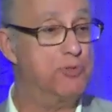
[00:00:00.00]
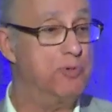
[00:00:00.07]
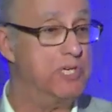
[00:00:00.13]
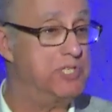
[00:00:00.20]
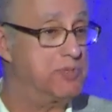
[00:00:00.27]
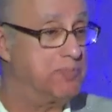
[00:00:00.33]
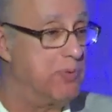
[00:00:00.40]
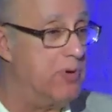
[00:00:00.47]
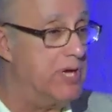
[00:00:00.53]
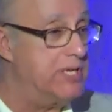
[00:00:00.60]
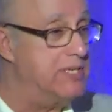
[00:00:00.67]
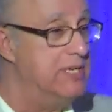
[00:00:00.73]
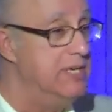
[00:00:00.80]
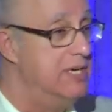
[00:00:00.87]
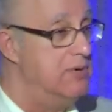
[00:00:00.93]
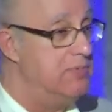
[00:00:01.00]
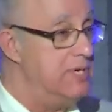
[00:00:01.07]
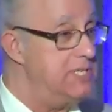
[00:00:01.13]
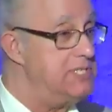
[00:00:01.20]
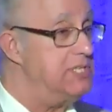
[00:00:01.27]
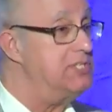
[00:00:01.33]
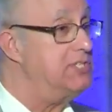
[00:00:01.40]
to exploit what
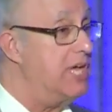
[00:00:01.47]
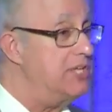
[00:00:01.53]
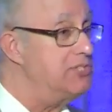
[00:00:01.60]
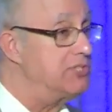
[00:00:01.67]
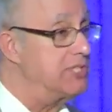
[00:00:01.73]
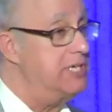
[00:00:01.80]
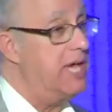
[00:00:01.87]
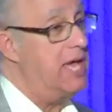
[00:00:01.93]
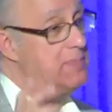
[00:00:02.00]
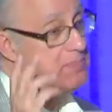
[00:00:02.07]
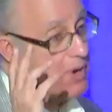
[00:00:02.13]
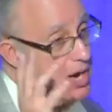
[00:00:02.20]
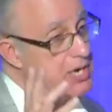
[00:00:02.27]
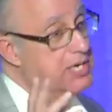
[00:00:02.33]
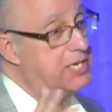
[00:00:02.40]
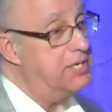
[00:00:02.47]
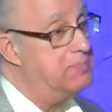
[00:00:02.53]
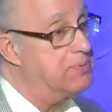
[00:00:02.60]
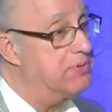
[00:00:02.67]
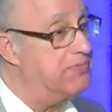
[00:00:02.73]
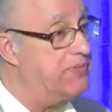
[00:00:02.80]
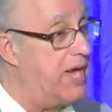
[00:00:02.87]
is essentially a market
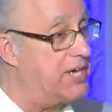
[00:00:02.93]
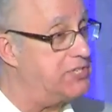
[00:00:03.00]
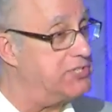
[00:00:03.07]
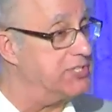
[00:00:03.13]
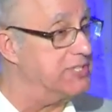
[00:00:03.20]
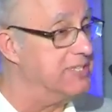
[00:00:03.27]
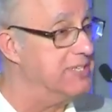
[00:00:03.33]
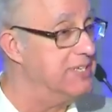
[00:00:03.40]
imperfection